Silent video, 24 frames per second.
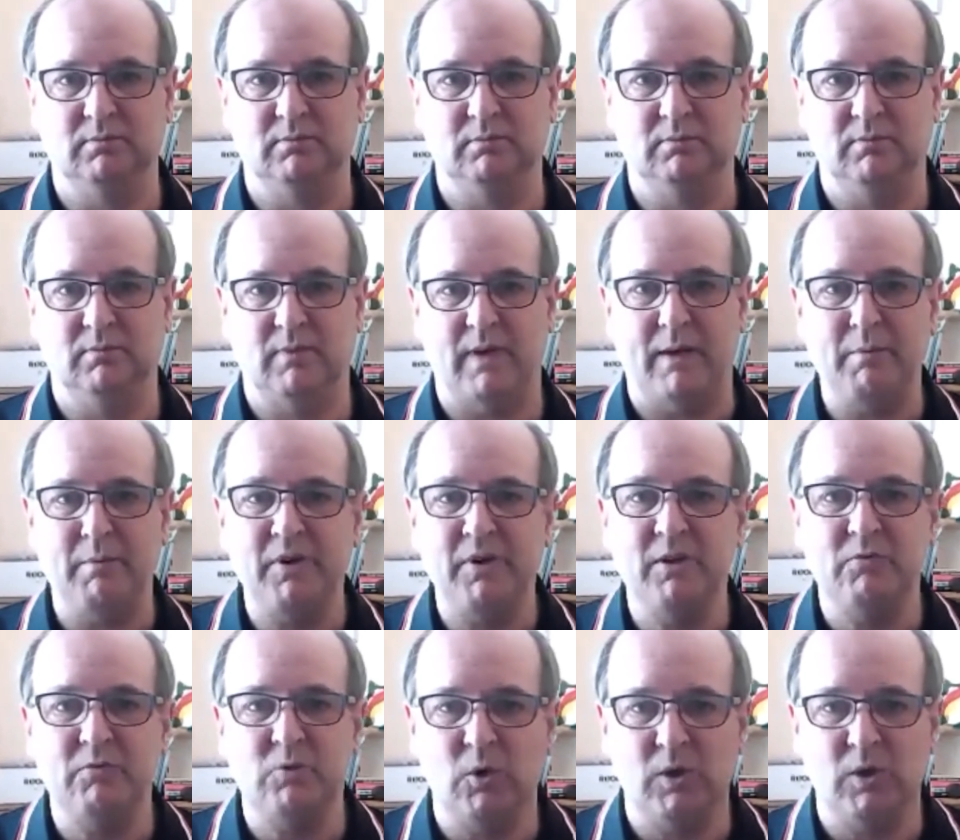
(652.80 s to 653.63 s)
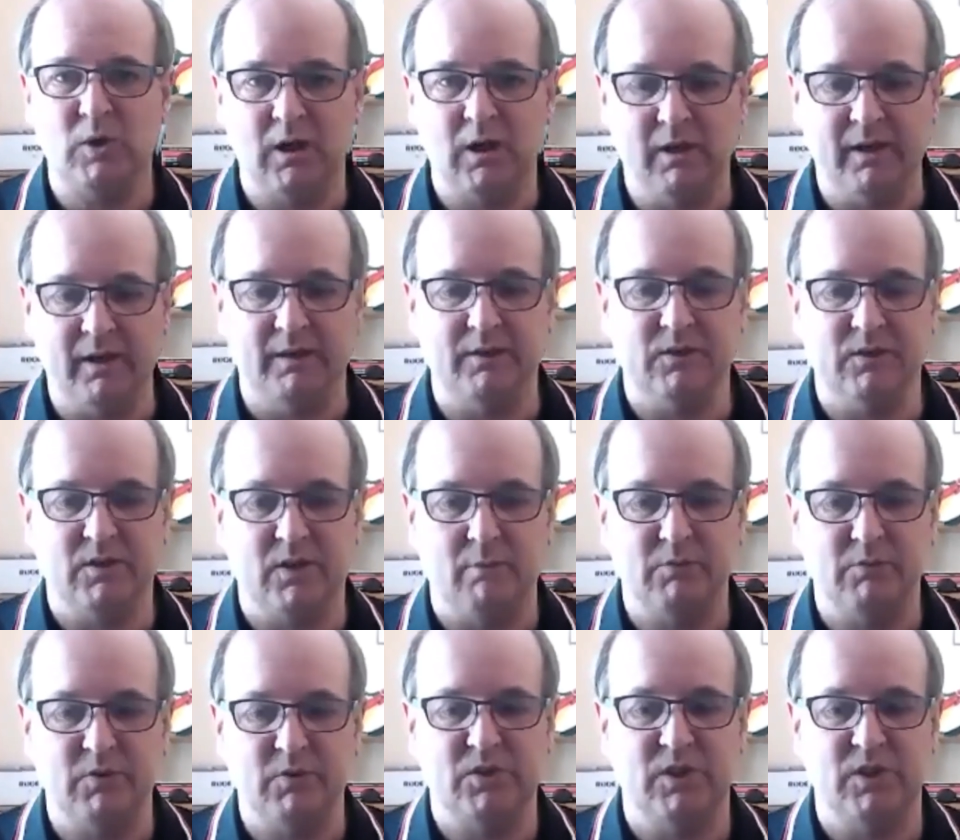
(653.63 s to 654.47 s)
How many of your clients come
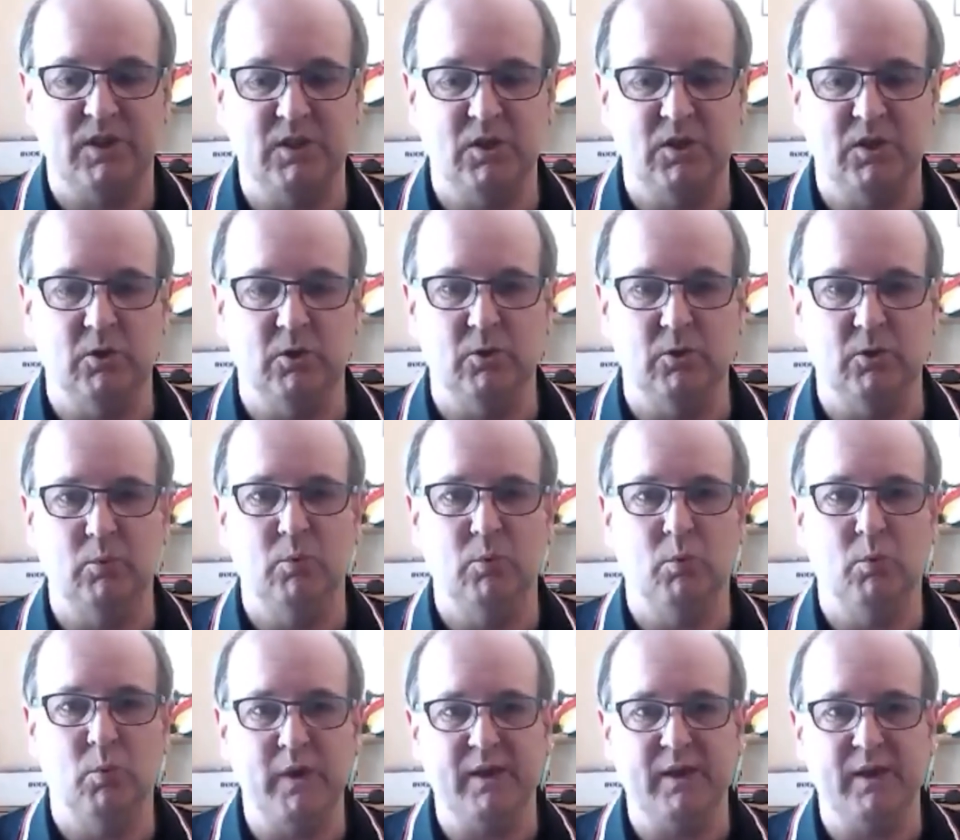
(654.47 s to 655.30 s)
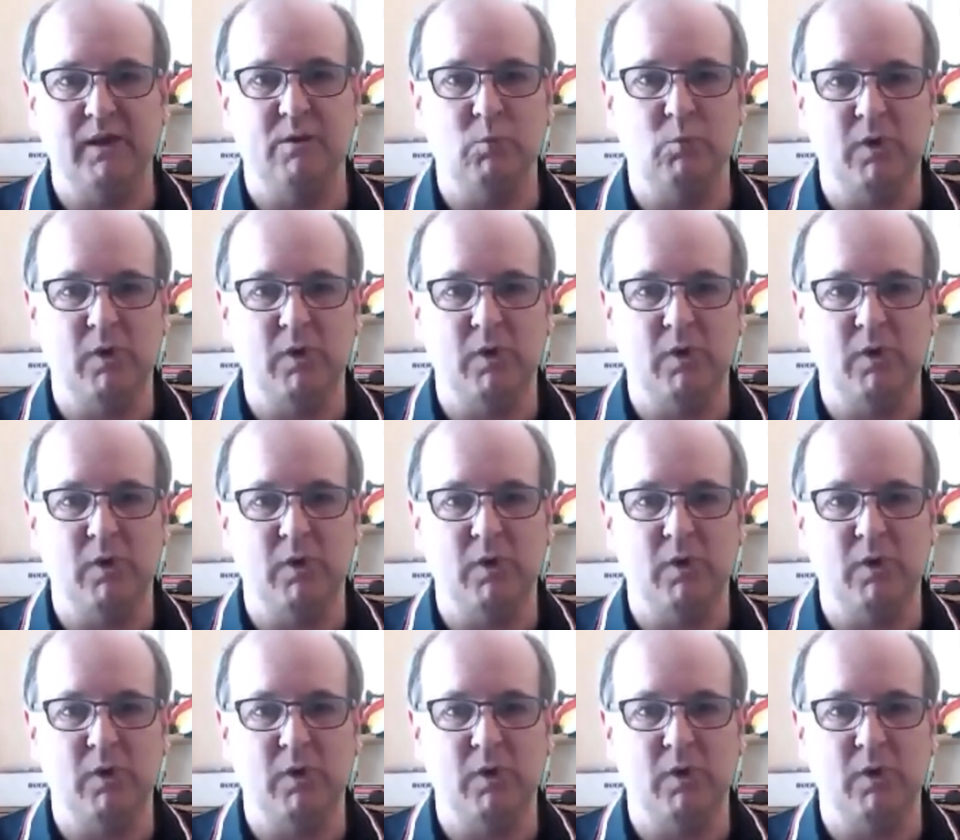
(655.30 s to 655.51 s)
to see you week in,